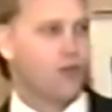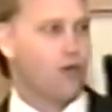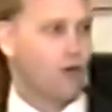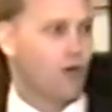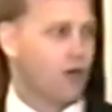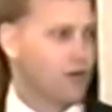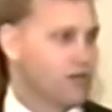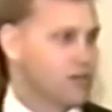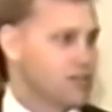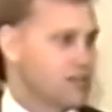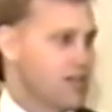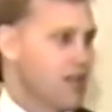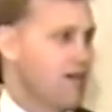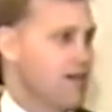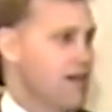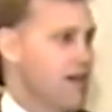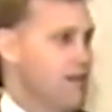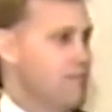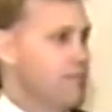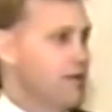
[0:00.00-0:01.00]
Gorge
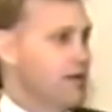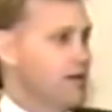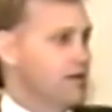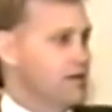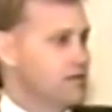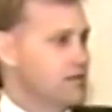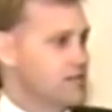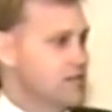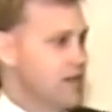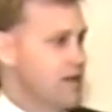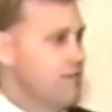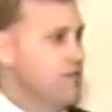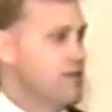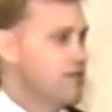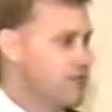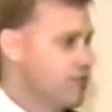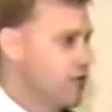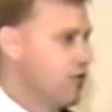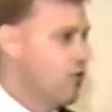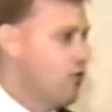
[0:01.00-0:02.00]
staring up at a
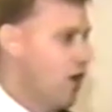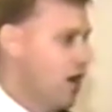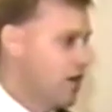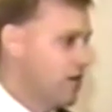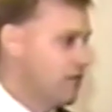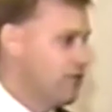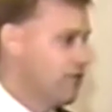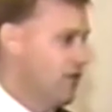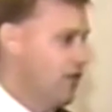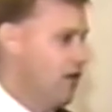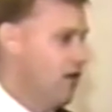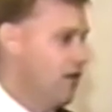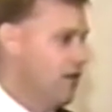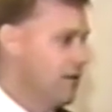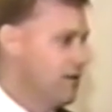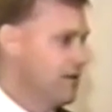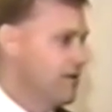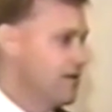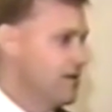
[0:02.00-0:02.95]
70 foot waterfall,